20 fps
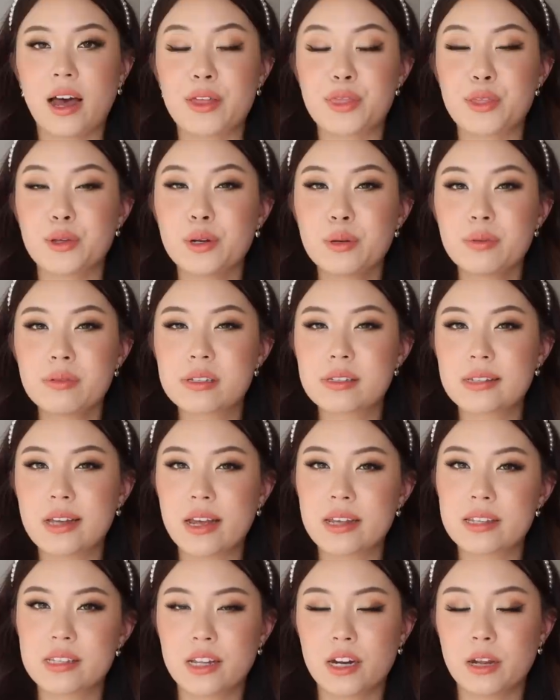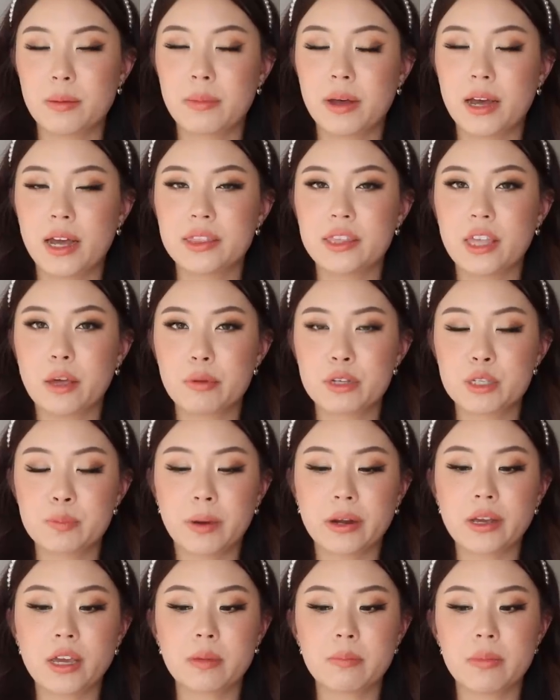I thought it was niacinamide that was
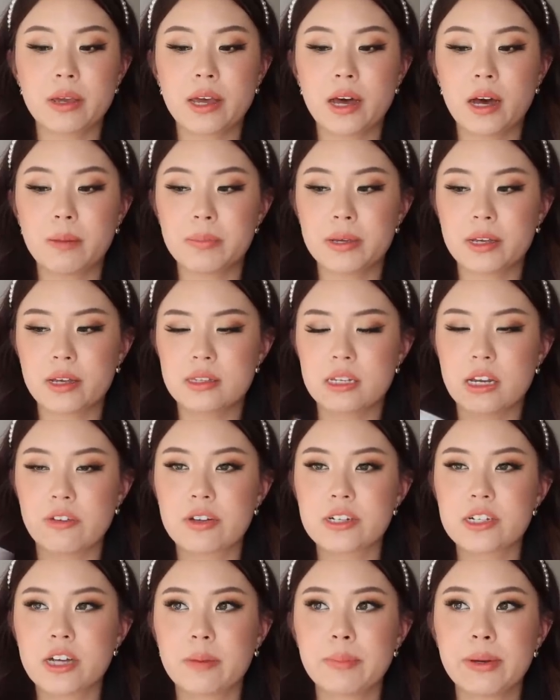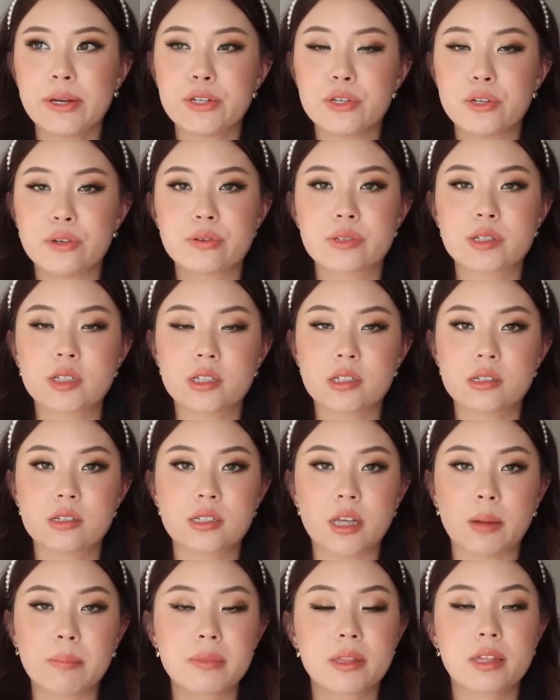breaking me out because every time I use
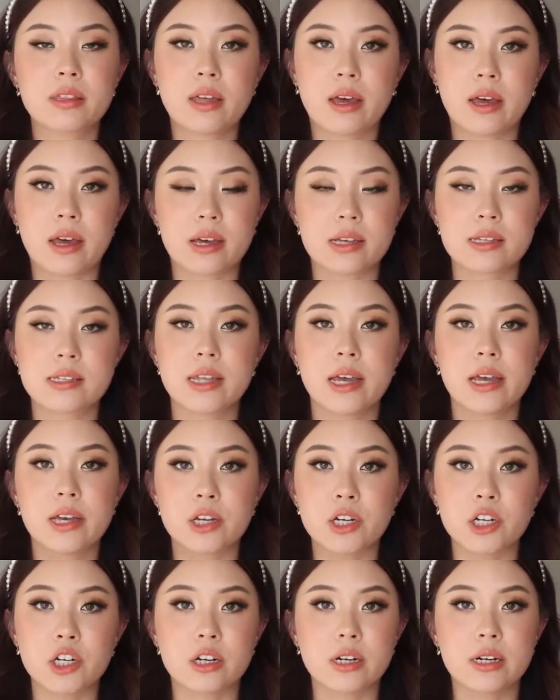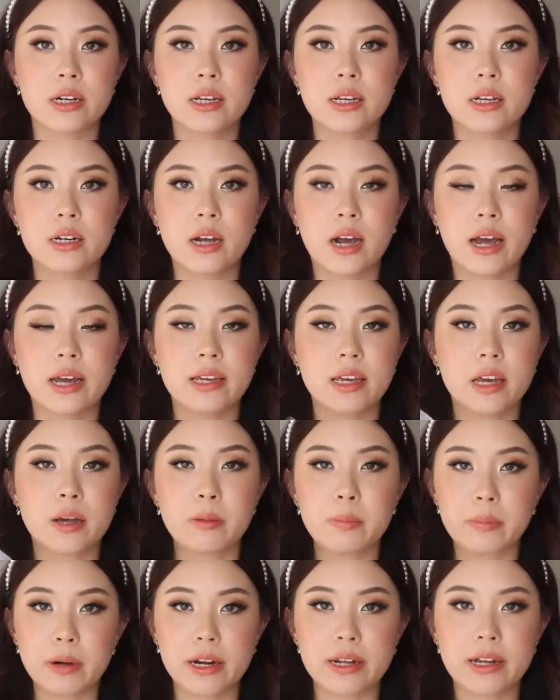something that has that ingredient, I
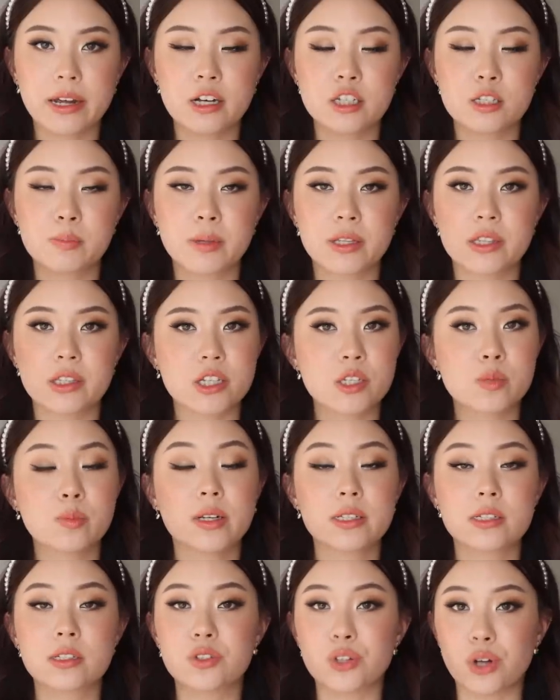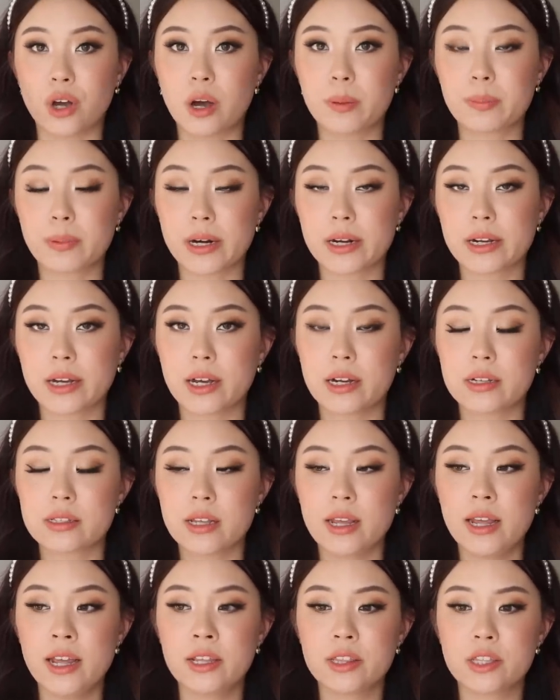get breakouts, but this was not breakouts.